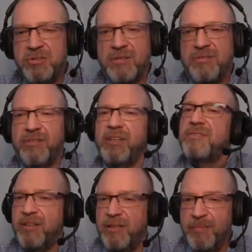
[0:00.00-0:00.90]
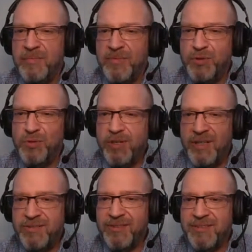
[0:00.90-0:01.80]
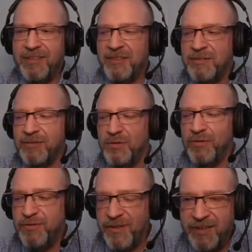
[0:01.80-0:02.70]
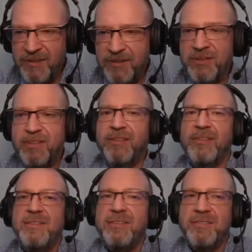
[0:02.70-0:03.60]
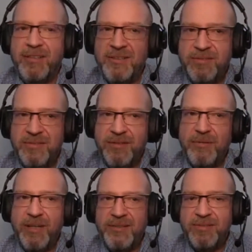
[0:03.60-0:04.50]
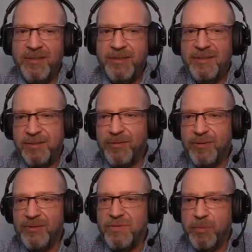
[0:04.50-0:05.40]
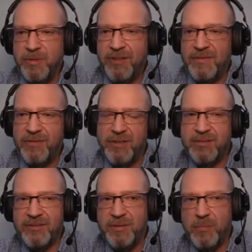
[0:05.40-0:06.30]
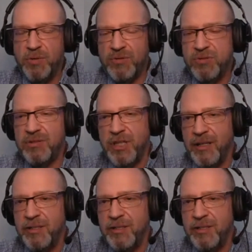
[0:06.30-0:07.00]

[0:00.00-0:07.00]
reserve enough time to get to find the data and get the right data and transform it. I think it's the most